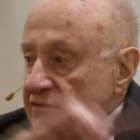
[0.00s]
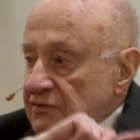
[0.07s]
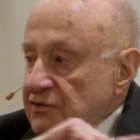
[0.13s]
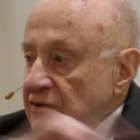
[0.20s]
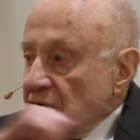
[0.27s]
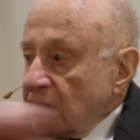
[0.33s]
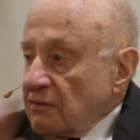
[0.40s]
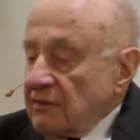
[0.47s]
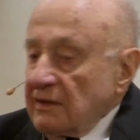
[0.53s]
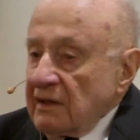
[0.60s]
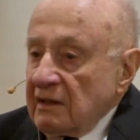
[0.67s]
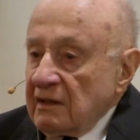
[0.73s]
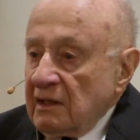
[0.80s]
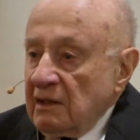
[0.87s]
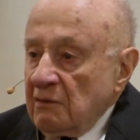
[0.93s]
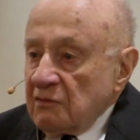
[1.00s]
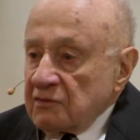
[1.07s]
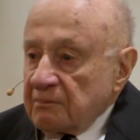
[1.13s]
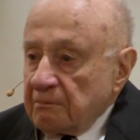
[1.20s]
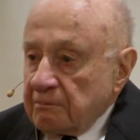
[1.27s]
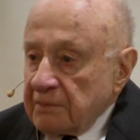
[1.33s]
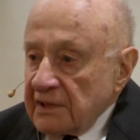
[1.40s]
So he
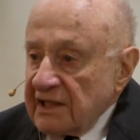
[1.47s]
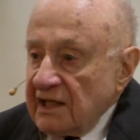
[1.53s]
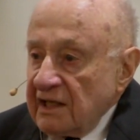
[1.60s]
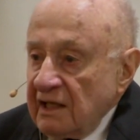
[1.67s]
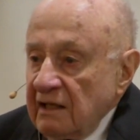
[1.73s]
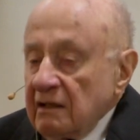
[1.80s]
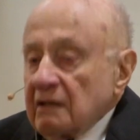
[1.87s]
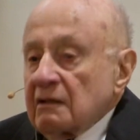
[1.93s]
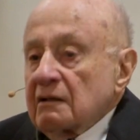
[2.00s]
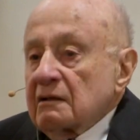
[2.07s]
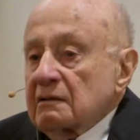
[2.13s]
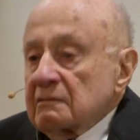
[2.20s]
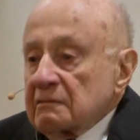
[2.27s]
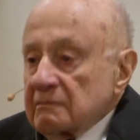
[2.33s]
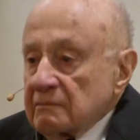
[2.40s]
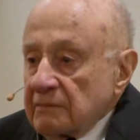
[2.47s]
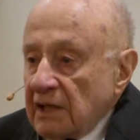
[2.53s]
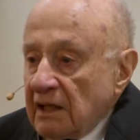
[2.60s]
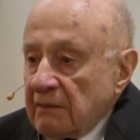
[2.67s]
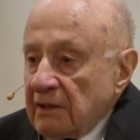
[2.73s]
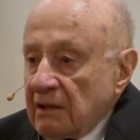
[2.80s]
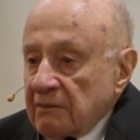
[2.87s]
was bleeding
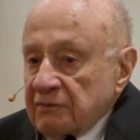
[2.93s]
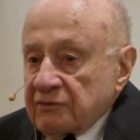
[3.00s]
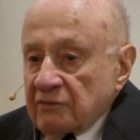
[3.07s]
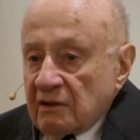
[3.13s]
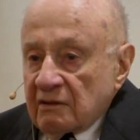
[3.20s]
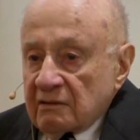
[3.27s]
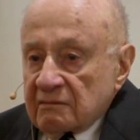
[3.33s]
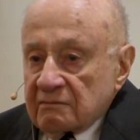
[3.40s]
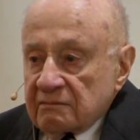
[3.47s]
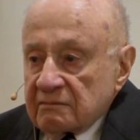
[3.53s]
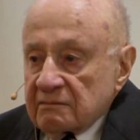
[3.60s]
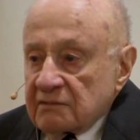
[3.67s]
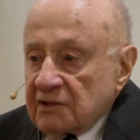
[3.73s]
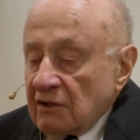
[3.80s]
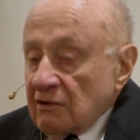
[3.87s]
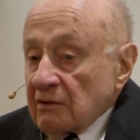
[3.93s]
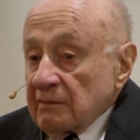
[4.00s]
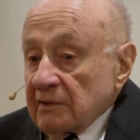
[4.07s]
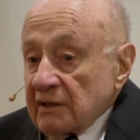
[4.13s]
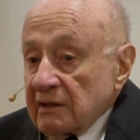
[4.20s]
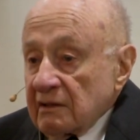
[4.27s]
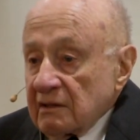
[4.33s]
Bob Armstrong
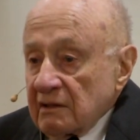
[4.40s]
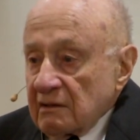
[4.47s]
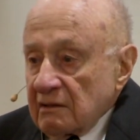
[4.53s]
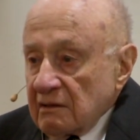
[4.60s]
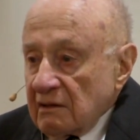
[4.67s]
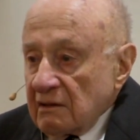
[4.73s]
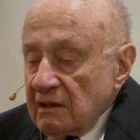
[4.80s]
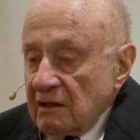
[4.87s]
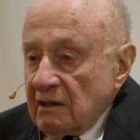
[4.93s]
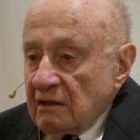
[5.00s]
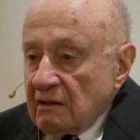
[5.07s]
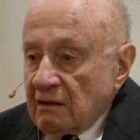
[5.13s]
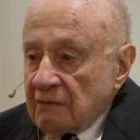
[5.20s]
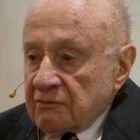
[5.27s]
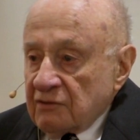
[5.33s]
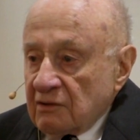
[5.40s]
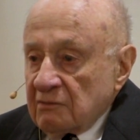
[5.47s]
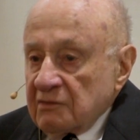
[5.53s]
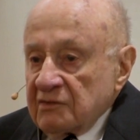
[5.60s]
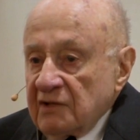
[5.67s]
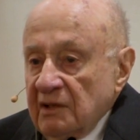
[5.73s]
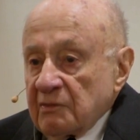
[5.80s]
terribly.
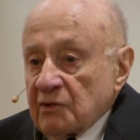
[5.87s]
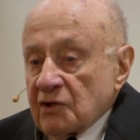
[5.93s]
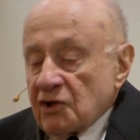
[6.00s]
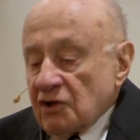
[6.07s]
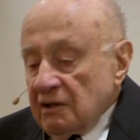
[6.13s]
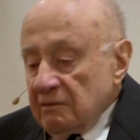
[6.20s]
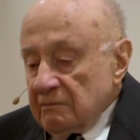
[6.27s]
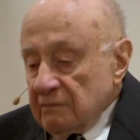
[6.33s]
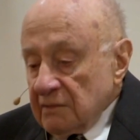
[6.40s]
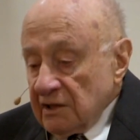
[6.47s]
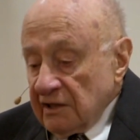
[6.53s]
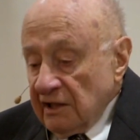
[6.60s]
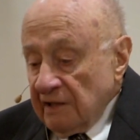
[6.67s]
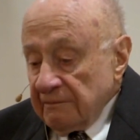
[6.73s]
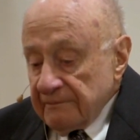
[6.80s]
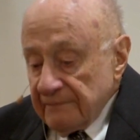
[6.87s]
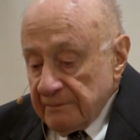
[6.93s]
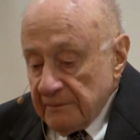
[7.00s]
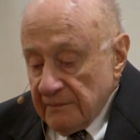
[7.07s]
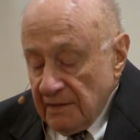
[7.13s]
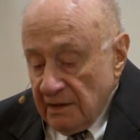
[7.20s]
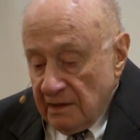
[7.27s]
Armstrong was hemorrhaging money.
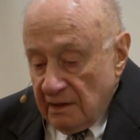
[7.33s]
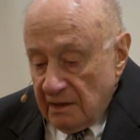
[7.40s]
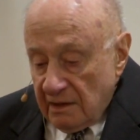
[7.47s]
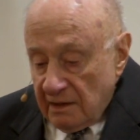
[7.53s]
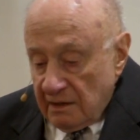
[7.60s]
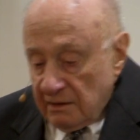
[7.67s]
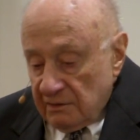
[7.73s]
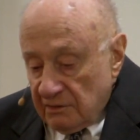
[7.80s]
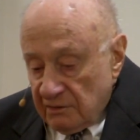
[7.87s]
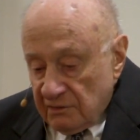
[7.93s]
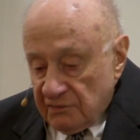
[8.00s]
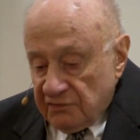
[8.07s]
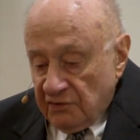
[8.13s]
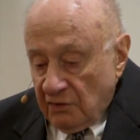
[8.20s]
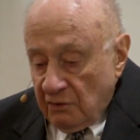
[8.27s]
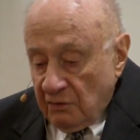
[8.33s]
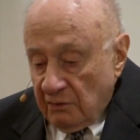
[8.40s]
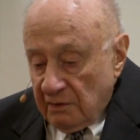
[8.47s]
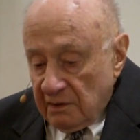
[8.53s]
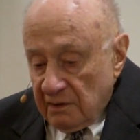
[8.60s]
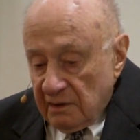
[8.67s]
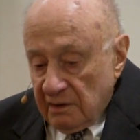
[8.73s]

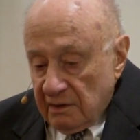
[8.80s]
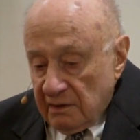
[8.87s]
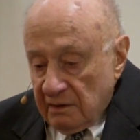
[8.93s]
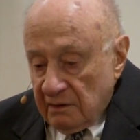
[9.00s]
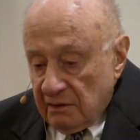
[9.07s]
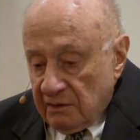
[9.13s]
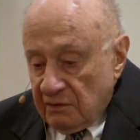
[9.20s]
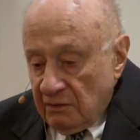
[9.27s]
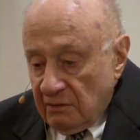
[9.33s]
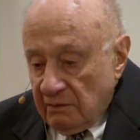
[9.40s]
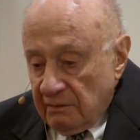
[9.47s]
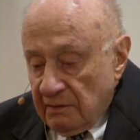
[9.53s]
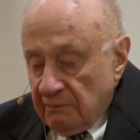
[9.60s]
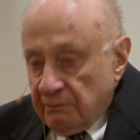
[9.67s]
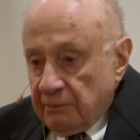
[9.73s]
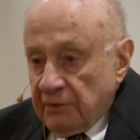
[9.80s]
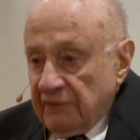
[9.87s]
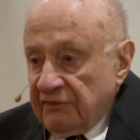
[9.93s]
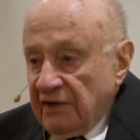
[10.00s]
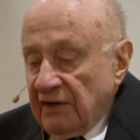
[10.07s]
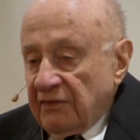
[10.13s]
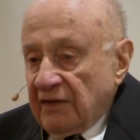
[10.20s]
So to
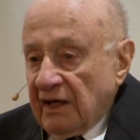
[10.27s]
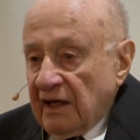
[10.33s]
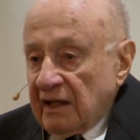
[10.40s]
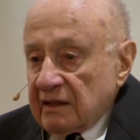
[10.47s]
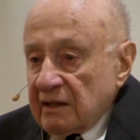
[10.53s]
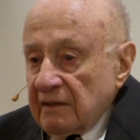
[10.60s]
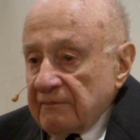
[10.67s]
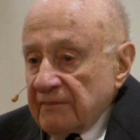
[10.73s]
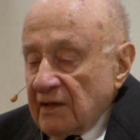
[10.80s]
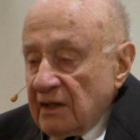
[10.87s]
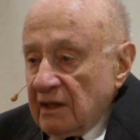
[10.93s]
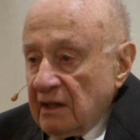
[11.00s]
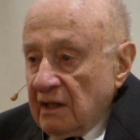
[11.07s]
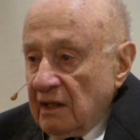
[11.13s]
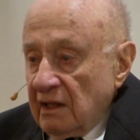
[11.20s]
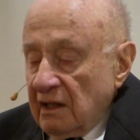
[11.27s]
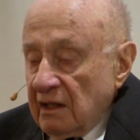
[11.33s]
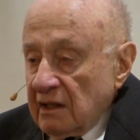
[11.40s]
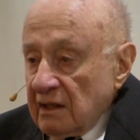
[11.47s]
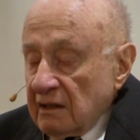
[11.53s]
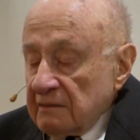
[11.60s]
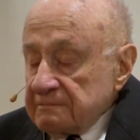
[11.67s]
prevent that,
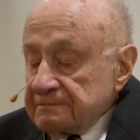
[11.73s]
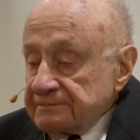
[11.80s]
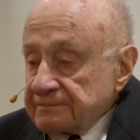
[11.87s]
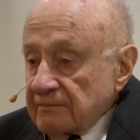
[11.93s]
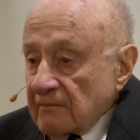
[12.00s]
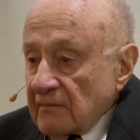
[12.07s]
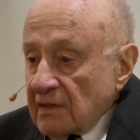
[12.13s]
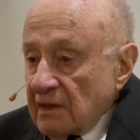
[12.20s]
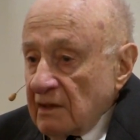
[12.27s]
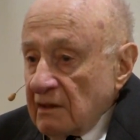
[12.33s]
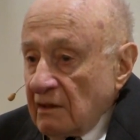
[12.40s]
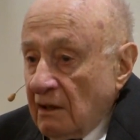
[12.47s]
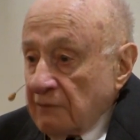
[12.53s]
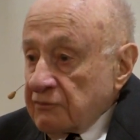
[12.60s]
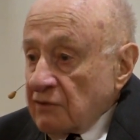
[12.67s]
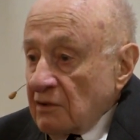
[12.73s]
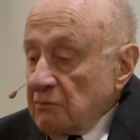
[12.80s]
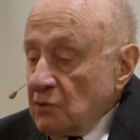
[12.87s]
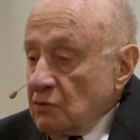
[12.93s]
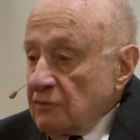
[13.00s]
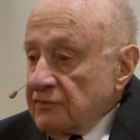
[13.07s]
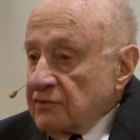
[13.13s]
he um,
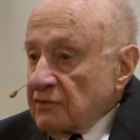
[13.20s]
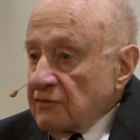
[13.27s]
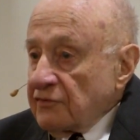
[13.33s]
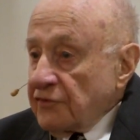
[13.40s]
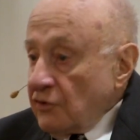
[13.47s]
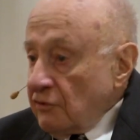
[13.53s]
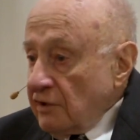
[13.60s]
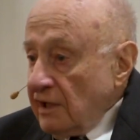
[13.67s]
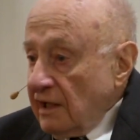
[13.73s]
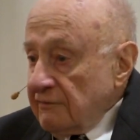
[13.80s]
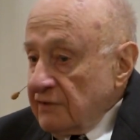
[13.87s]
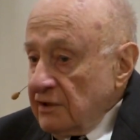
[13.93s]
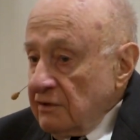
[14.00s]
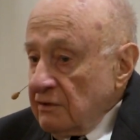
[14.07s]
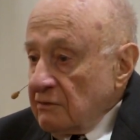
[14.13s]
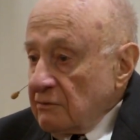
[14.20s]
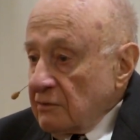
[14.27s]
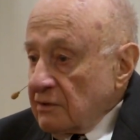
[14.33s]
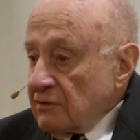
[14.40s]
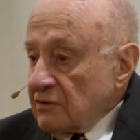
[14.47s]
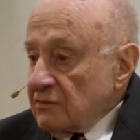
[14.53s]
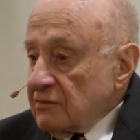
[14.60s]
Armstrong moved to Third Avenue,
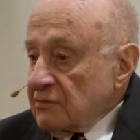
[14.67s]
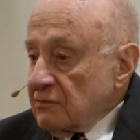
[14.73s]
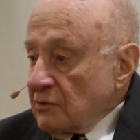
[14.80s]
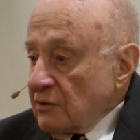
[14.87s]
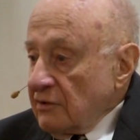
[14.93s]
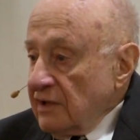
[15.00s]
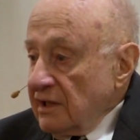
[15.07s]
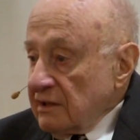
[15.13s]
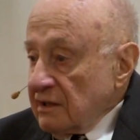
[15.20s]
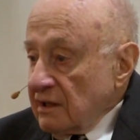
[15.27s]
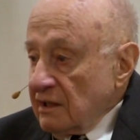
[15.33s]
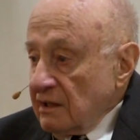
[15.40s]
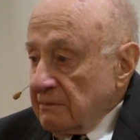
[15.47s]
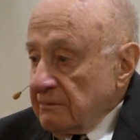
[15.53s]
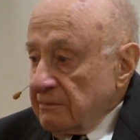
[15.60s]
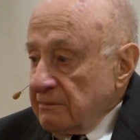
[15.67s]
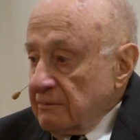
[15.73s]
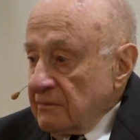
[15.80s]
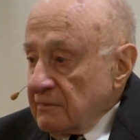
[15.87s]
which is where he ended up